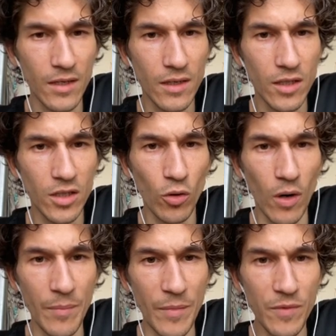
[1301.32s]
So
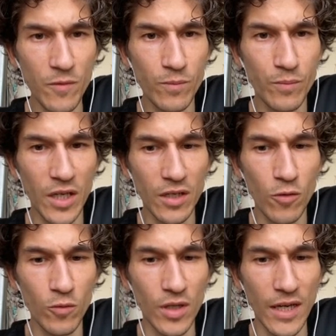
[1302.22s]
I maybe can
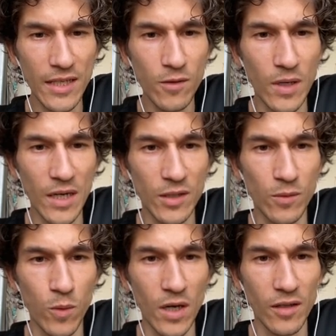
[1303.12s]
go that way as
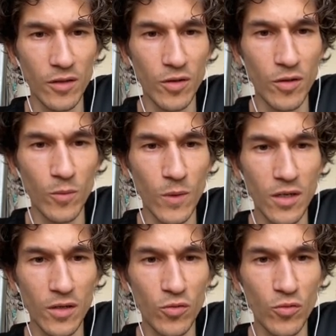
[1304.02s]
well, you know,
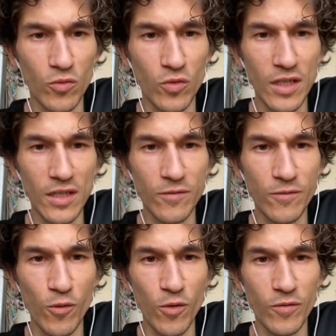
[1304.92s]
one, two, three,
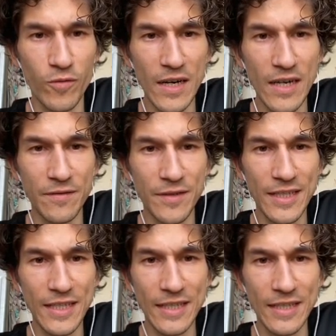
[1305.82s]
four, five,
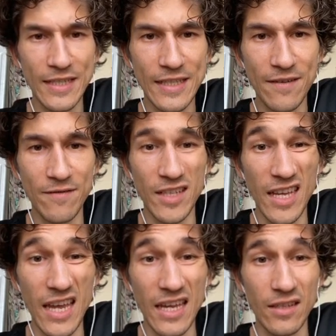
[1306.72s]
six, seven,
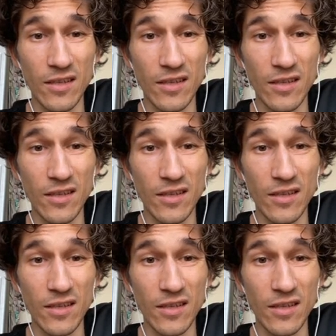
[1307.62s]
eight.